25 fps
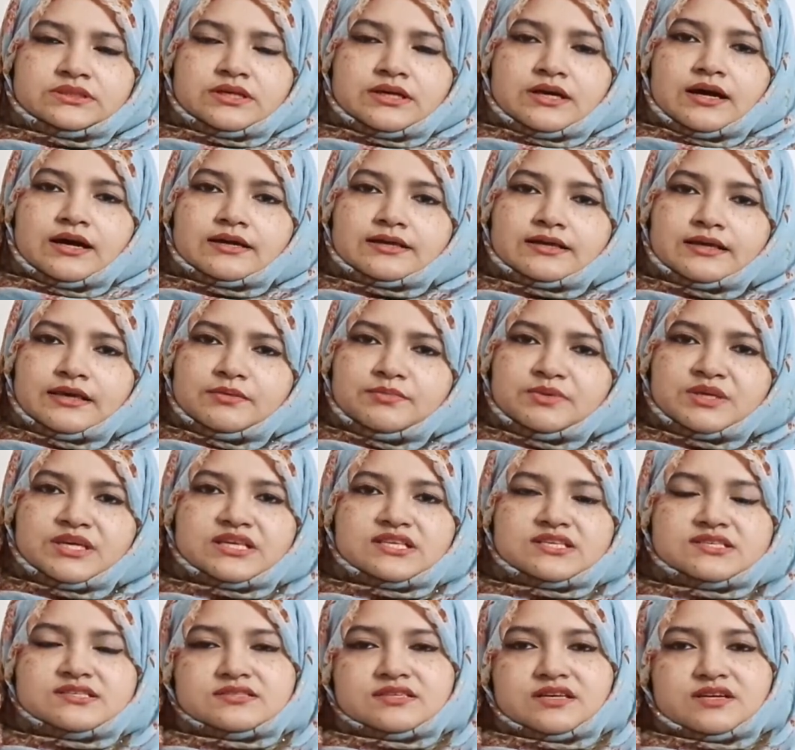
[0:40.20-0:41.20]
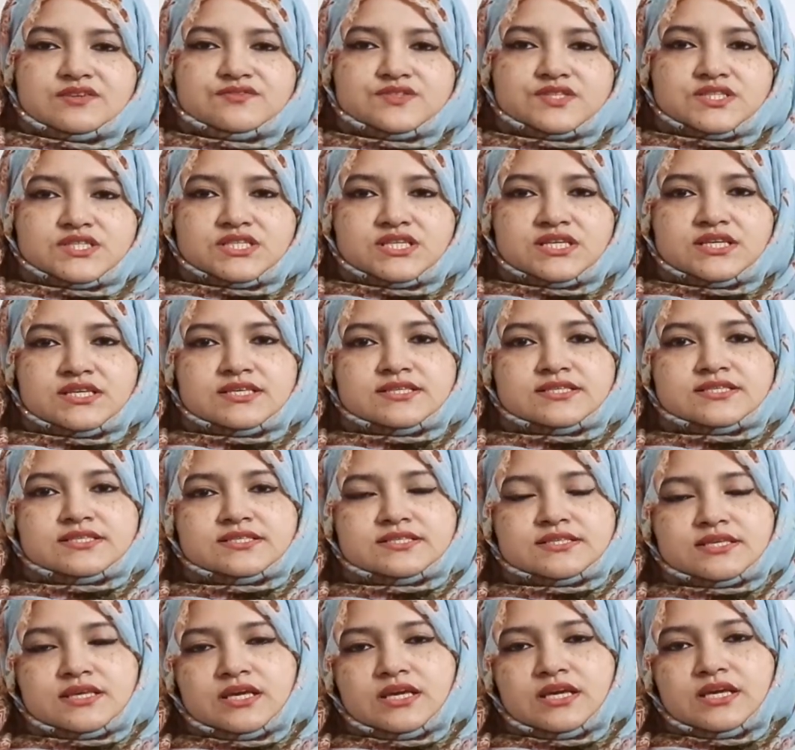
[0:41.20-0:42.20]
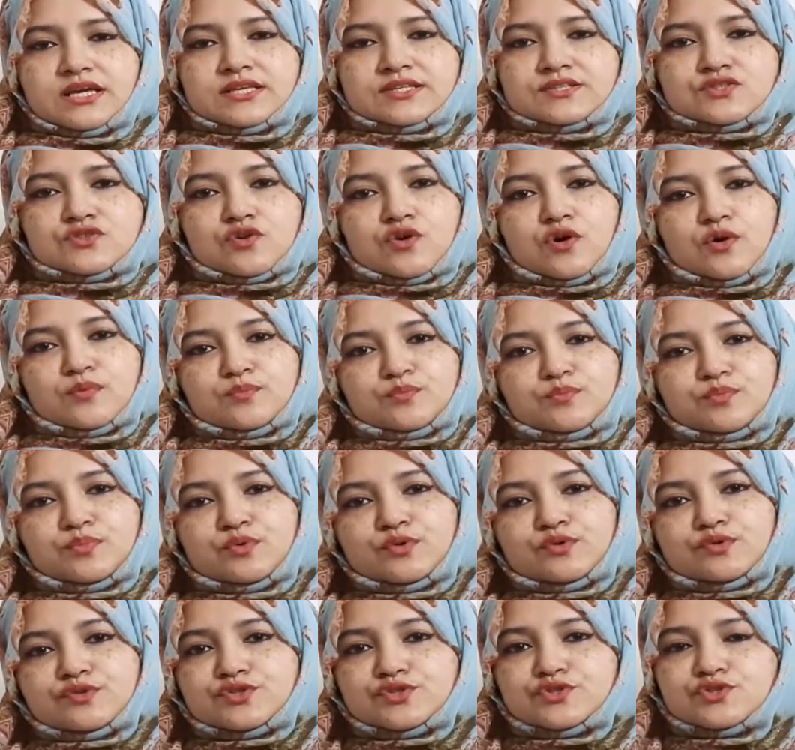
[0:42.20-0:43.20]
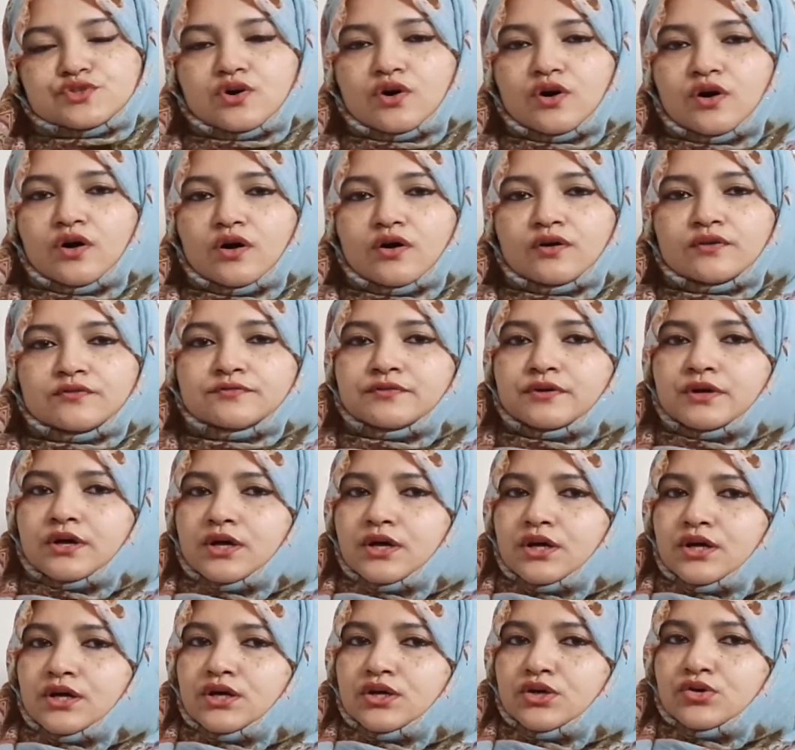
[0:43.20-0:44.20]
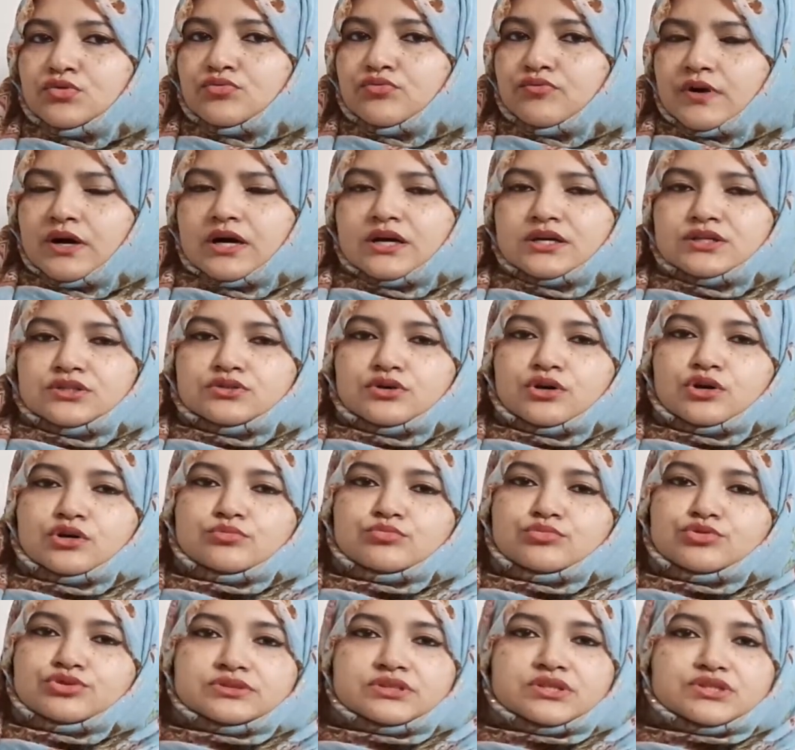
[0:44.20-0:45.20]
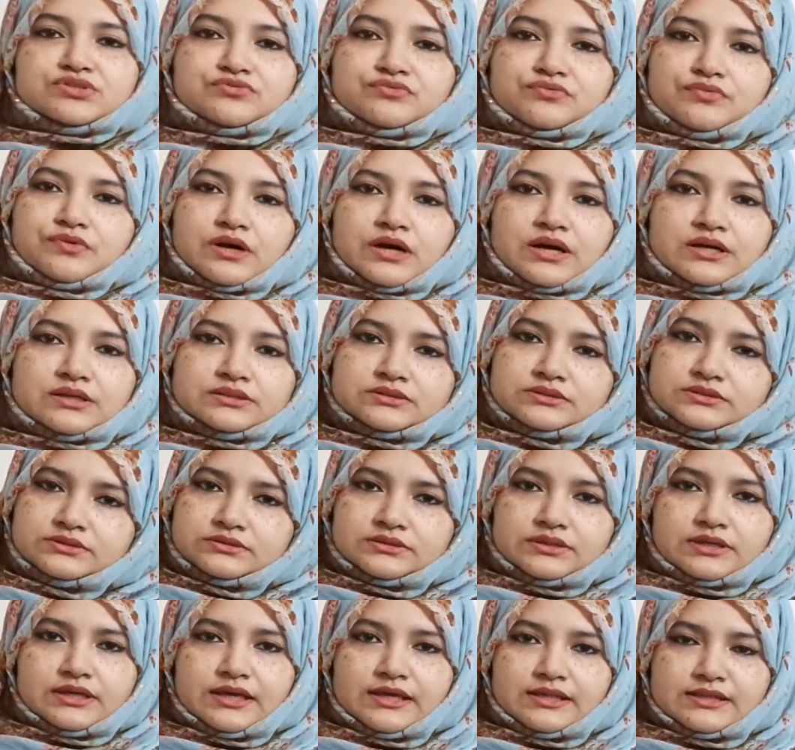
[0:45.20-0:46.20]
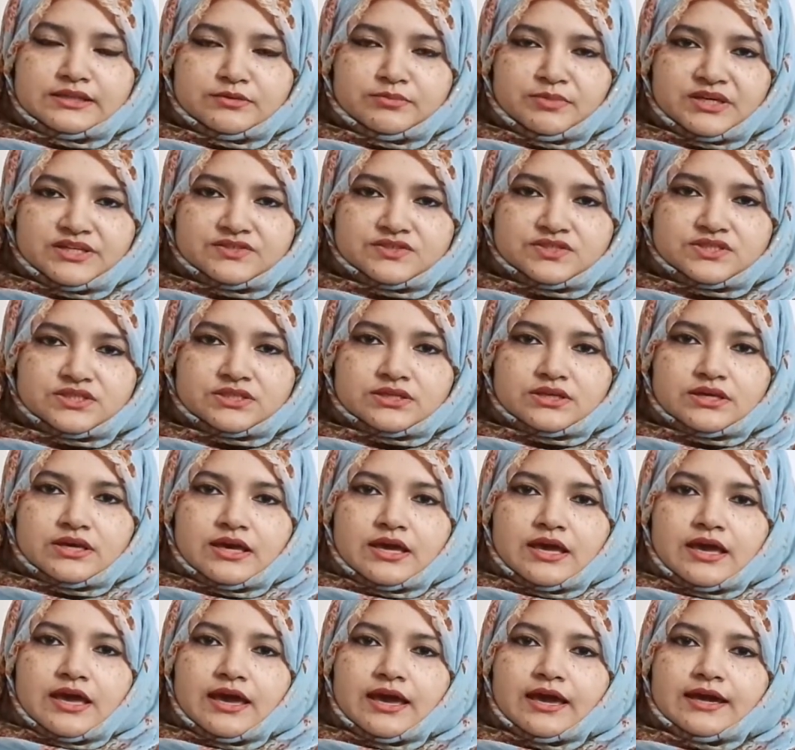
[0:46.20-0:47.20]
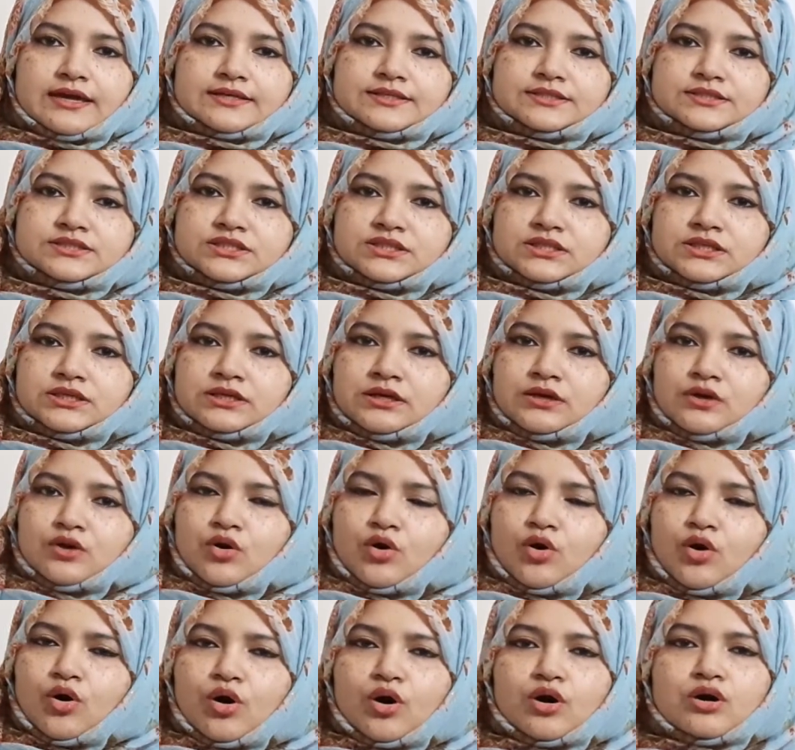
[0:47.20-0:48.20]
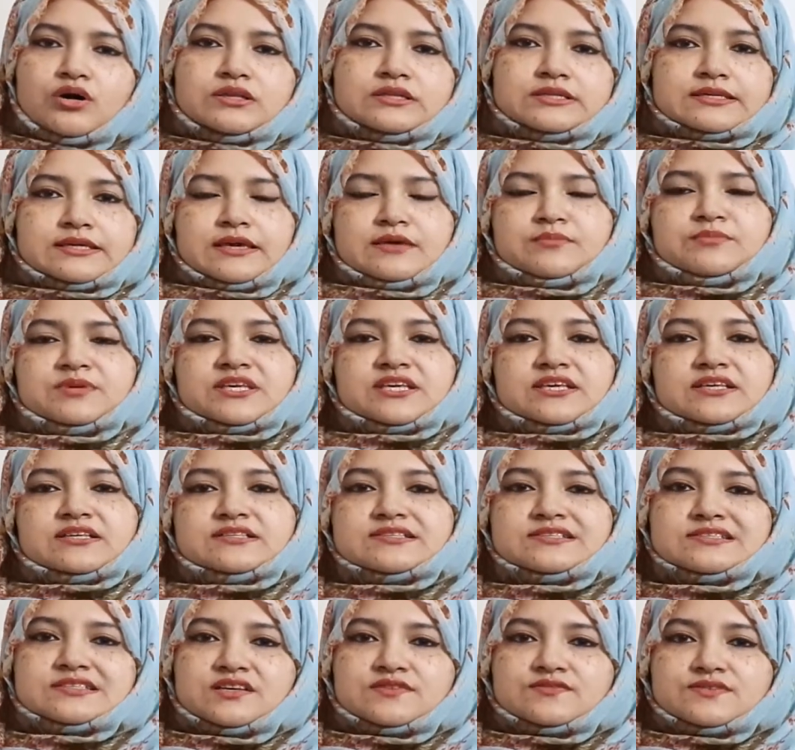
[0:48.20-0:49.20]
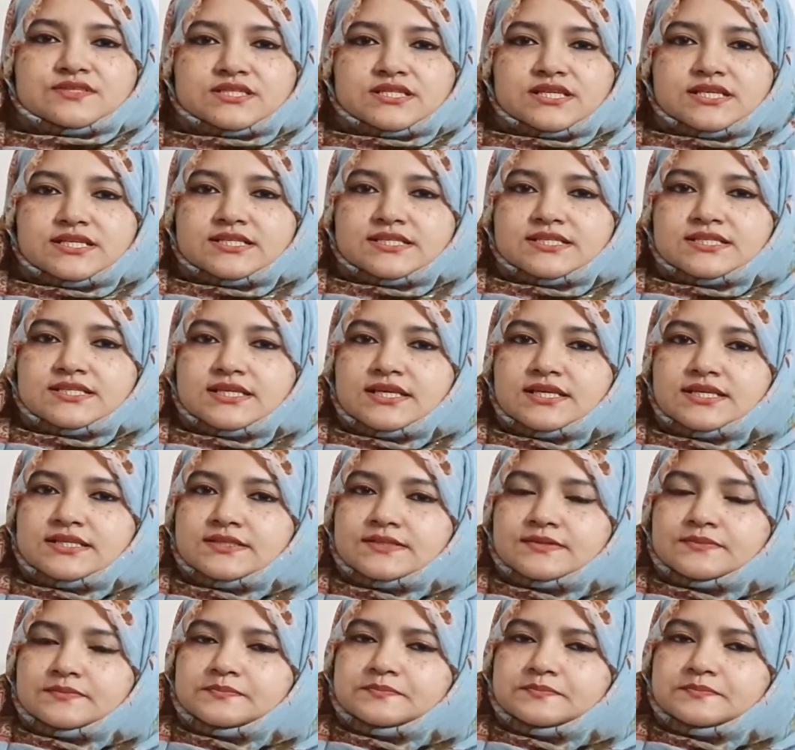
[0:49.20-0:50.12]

a chemical substance is composed of one or more than one elements. And all chemical substances